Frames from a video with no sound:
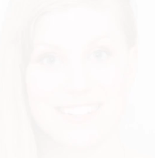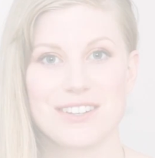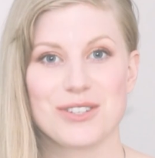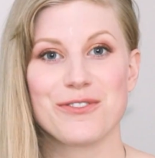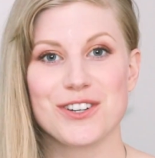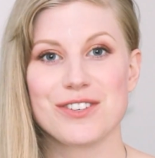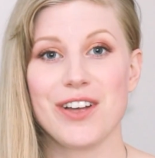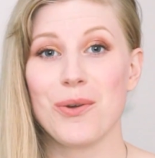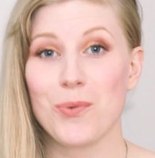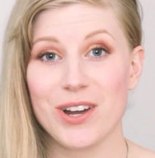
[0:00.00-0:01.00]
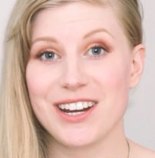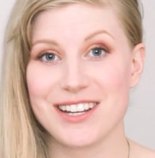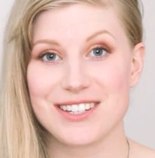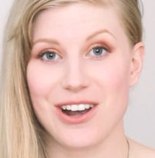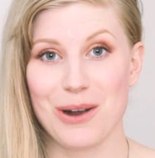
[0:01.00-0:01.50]
So first of all, what
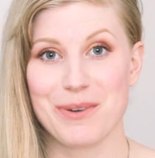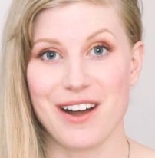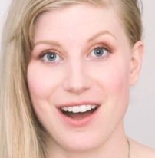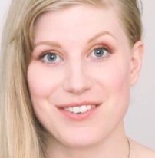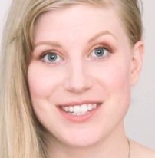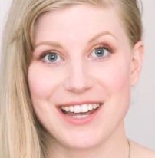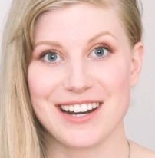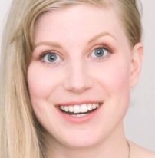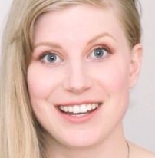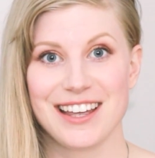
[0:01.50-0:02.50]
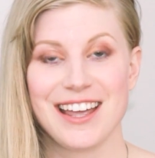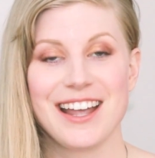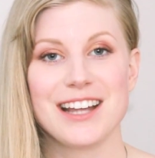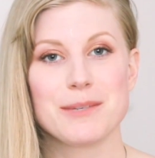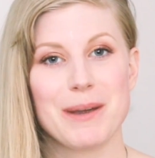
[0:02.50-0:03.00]
is carbon
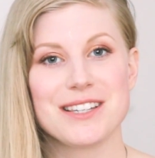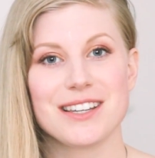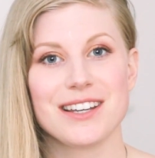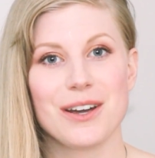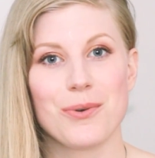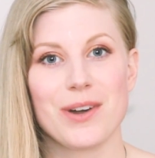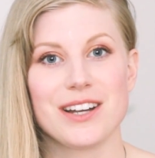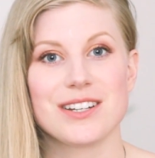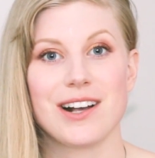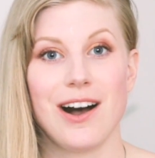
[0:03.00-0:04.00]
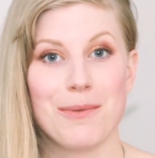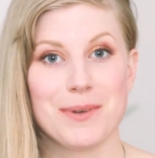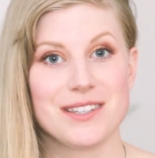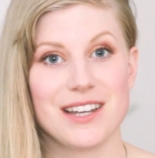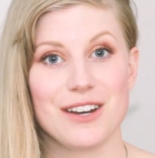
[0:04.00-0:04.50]
offsetting? It's basically a way to
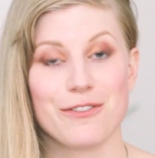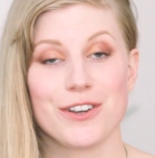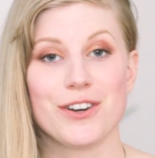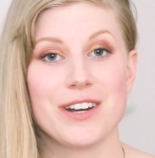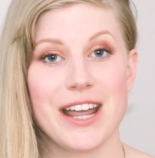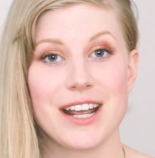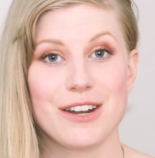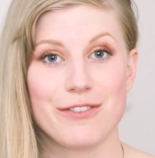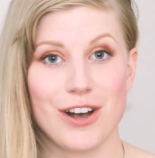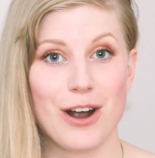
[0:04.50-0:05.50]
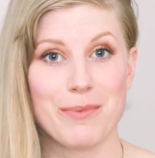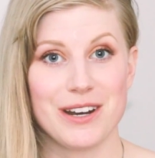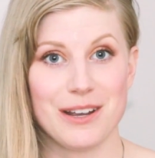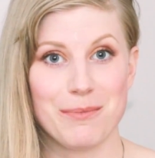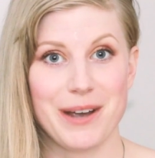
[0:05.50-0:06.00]
compensate for your negative carbon
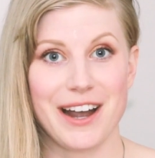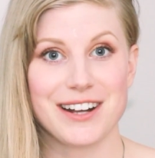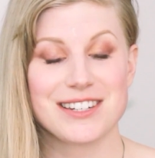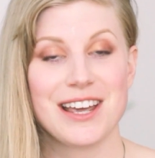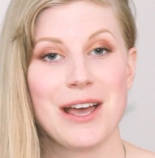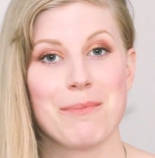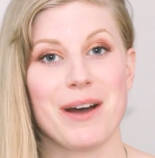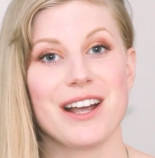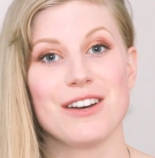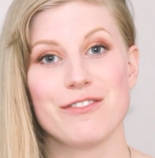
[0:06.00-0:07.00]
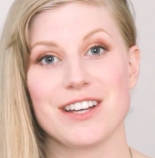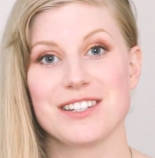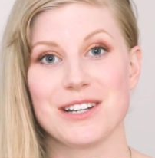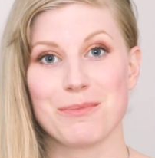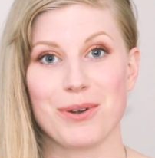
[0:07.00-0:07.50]
impact by
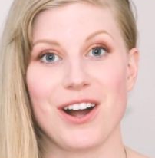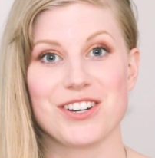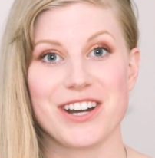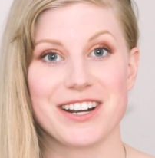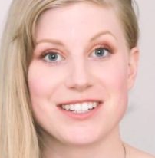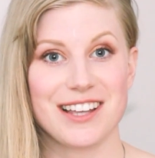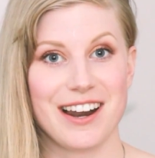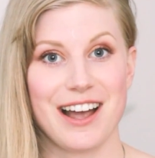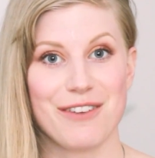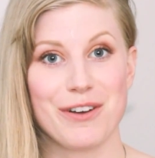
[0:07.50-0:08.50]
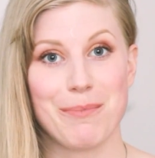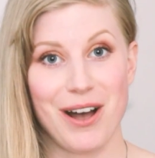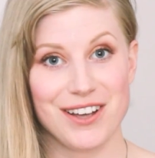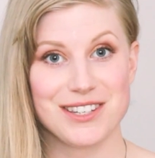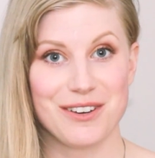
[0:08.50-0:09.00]
investing in projects that have a
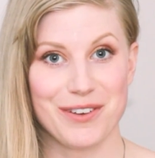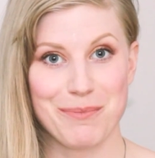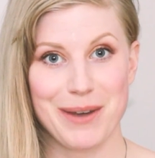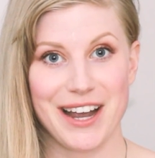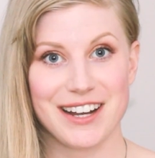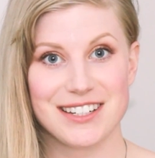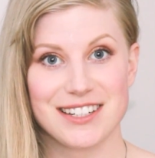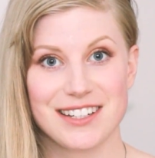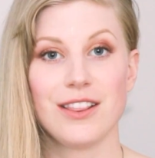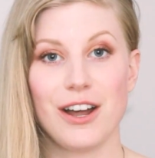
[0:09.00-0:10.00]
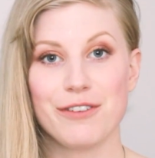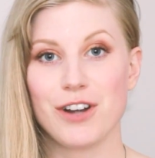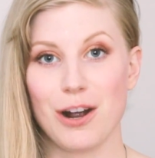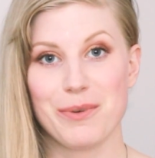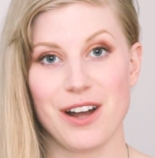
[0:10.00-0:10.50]
positive impact. A lot of
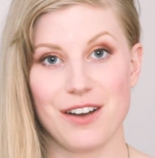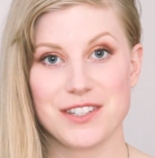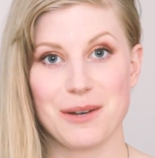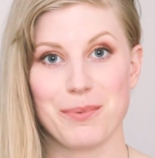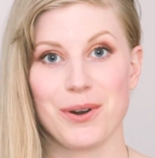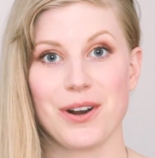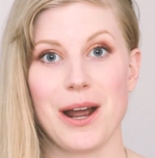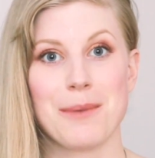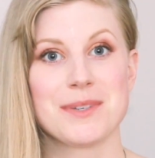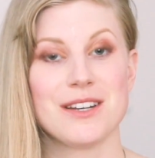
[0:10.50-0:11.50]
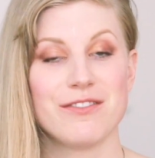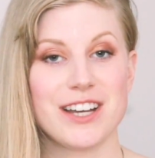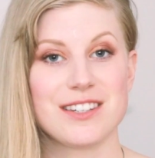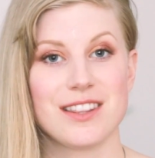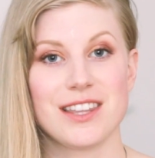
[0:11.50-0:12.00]
carbon offset programs
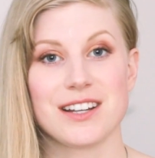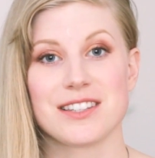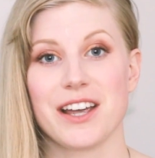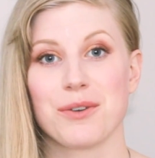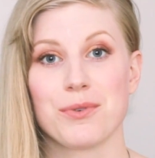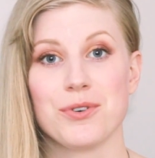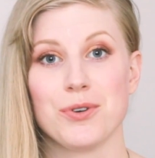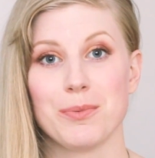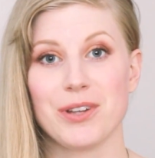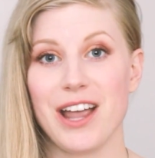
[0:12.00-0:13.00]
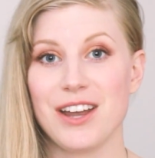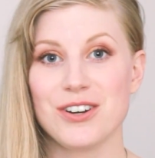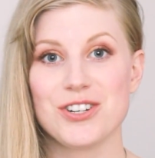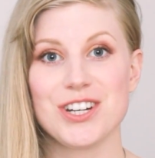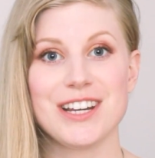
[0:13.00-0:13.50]
invest in things like renewable
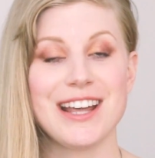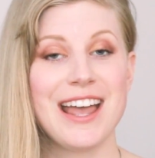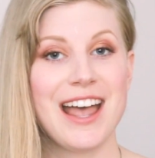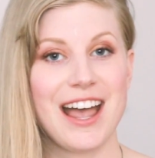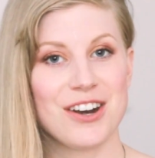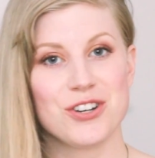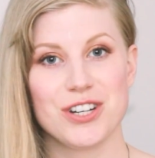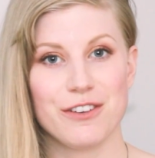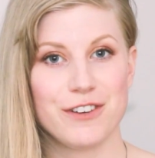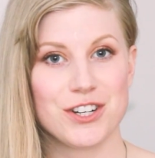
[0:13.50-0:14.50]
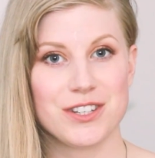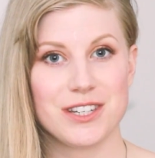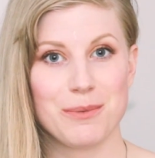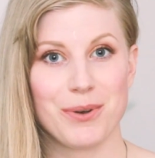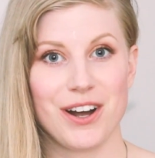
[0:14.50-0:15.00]
energy, energy
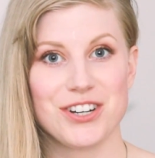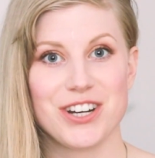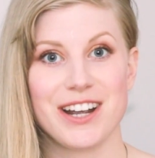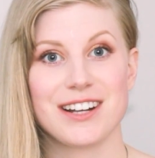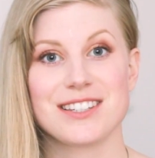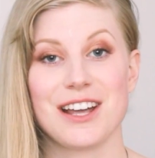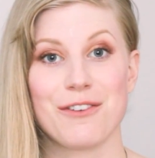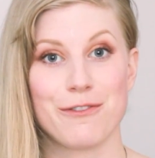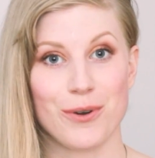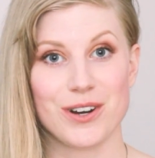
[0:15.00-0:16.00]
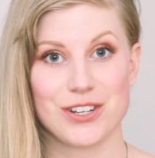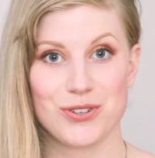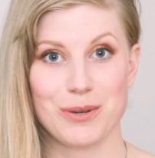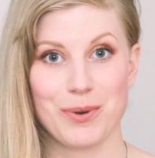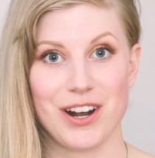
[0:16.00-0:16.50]
efficiency projects, and
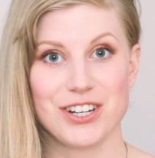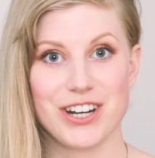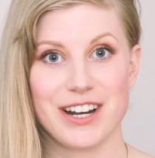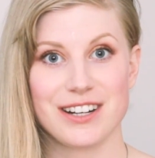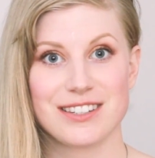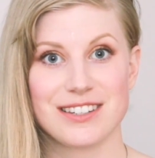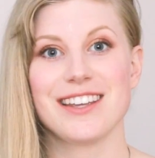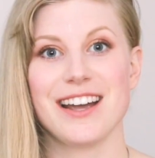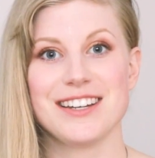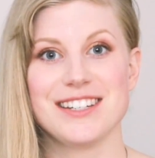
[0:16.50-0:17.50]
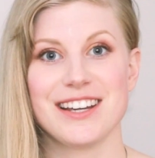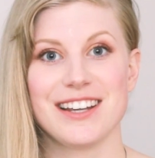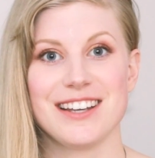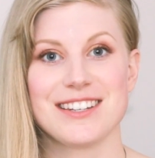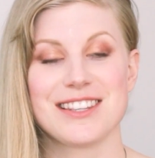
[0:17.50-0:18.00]
forestry projects. The idea
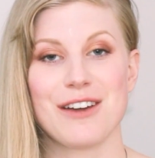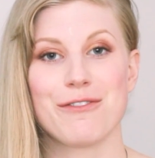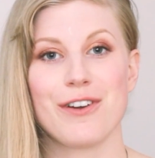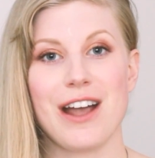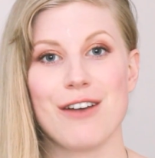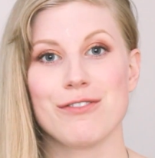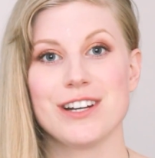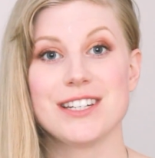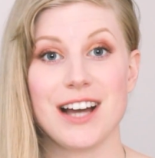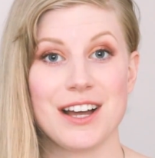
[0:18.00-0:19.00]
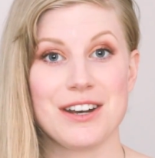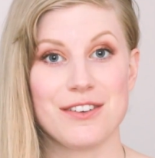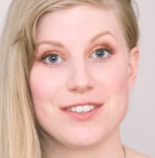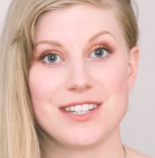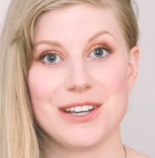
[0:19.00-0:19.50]
is that for every ton
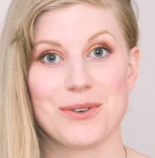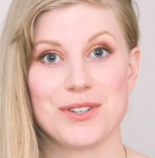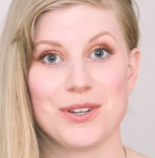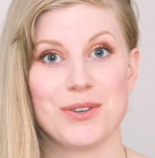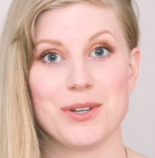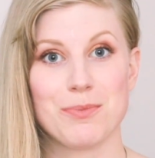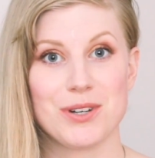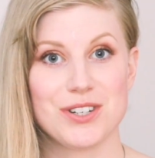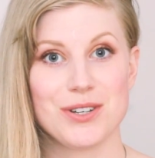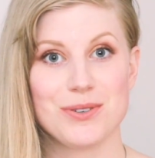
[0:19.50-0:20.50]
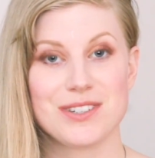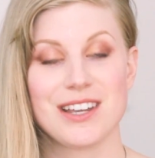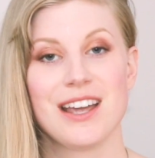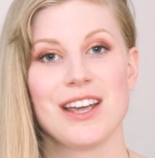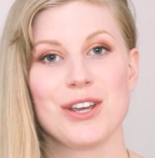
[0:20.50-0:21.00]
of CO2 you produce,
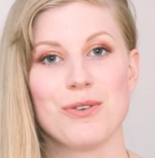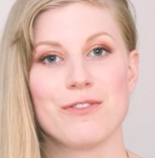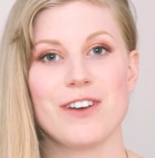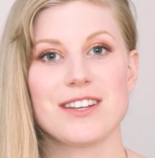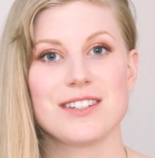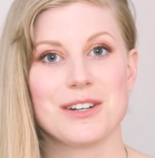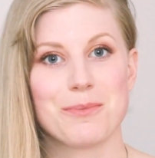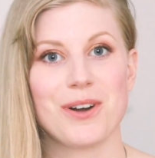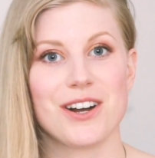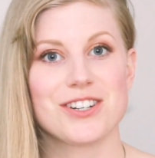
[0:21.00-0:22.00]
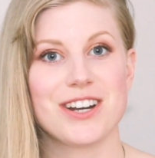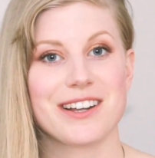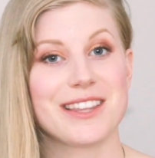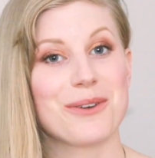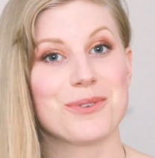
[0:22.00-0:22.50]
you invest in a
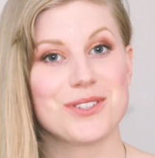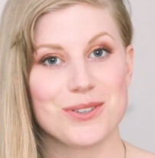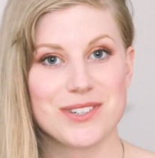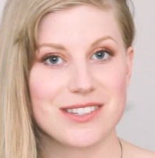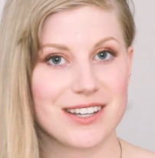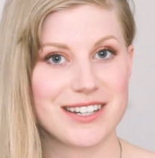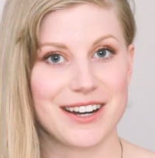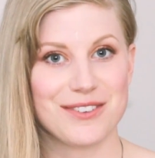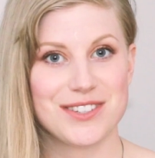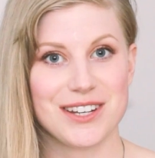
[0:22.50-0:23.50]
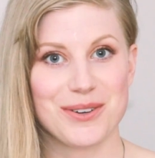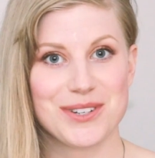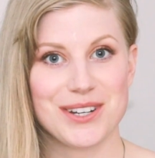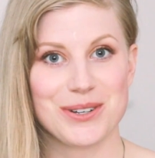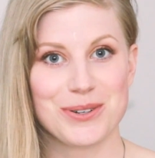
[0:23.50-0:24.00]
project that reduces a ton of
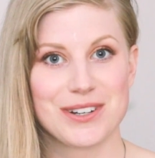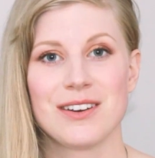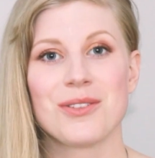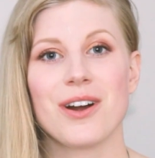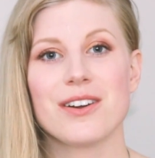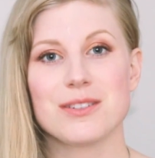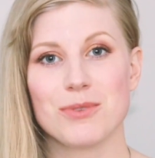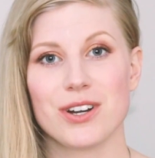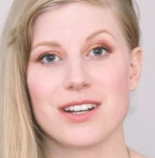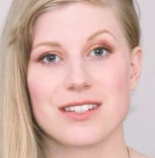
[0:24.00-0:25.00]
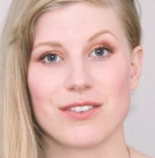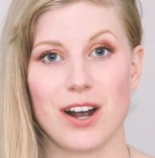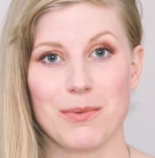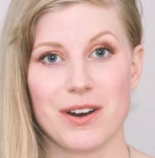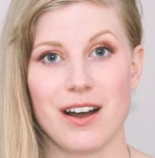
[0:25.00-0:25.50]
CO2. Now there are some critics of
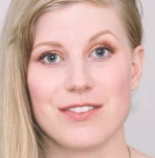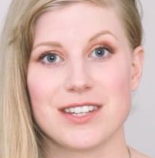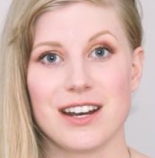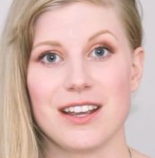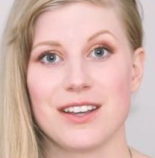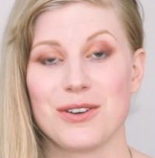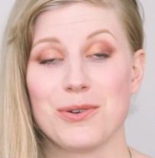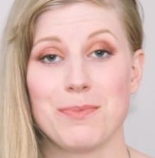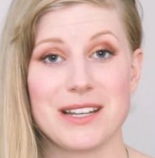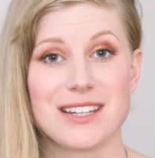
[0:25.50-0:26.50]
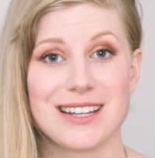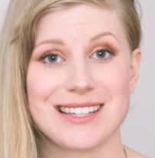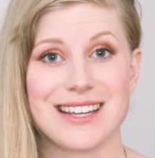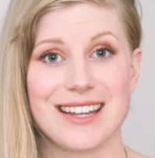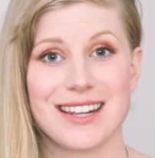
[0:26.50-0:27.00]
carbon offsetting who basically
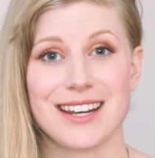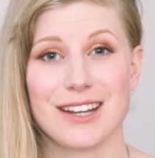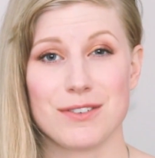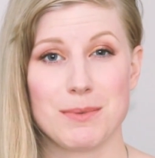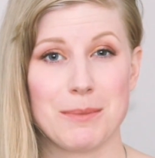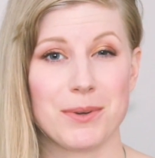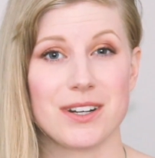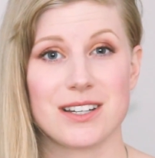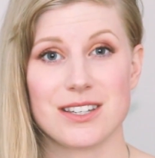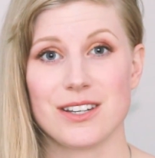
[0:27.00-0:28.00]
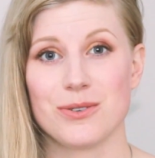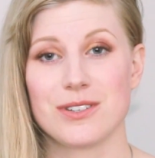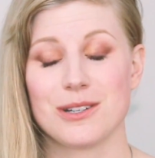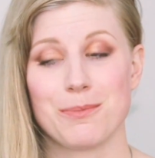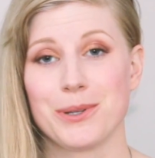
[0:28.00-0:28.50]
say that it gives people an excuse
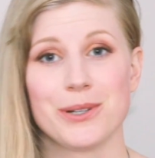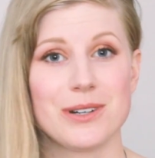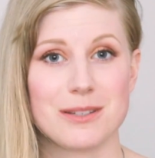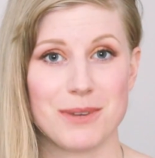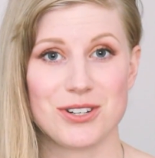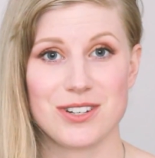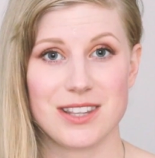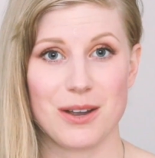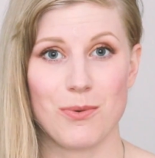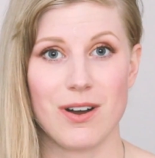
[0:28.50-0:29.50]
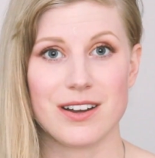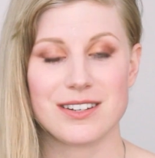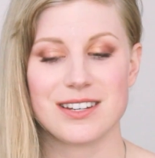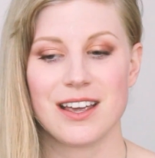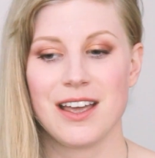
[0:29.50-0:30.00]
to pollute as much as they want.